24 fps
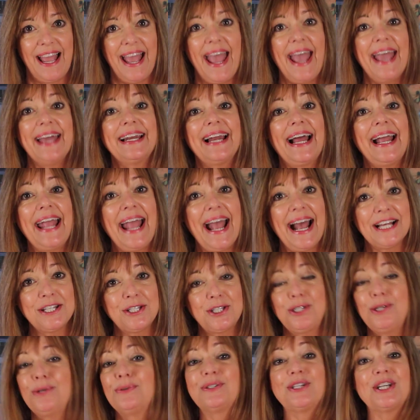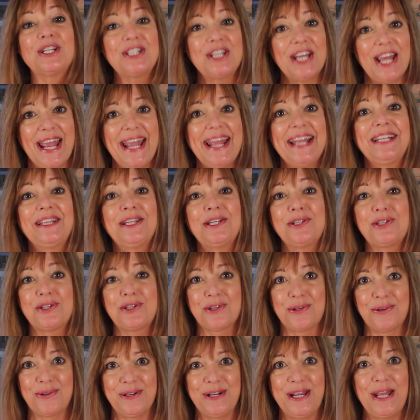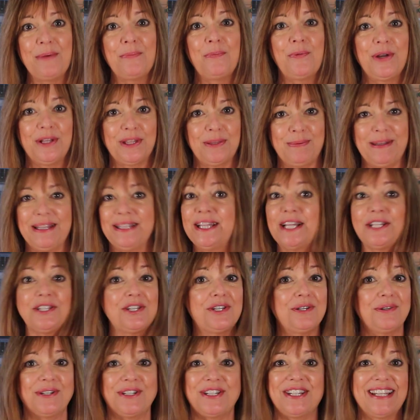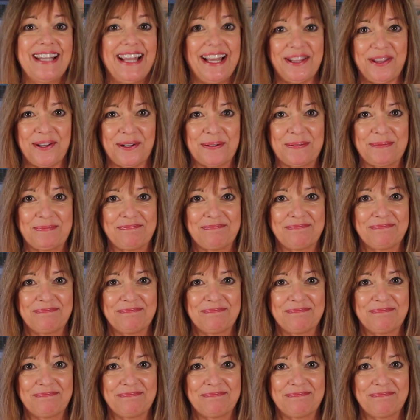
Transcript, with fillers: And I ask you to take this journey with me. Let's do it together.